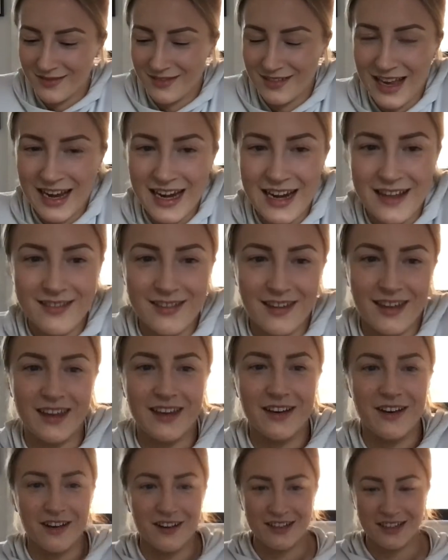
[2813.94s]
Anything
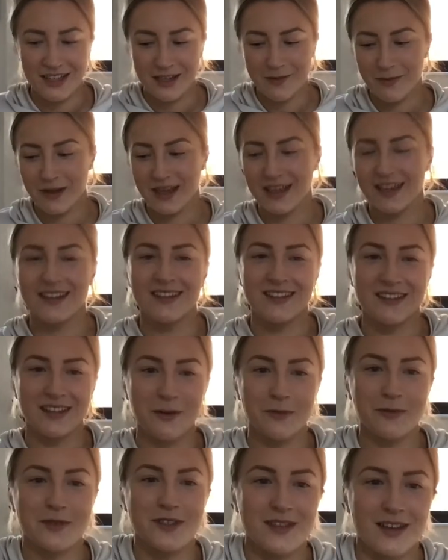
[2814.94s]
Cardi B,
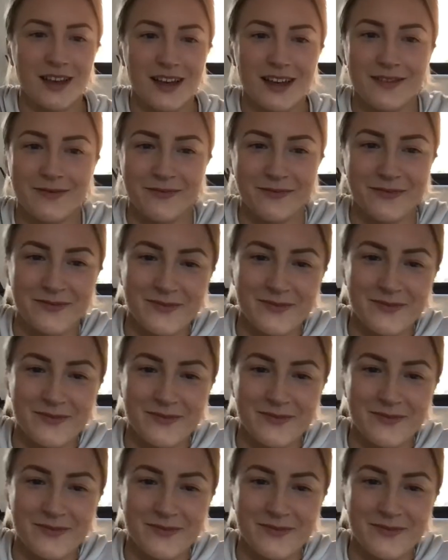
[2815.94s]
I would say.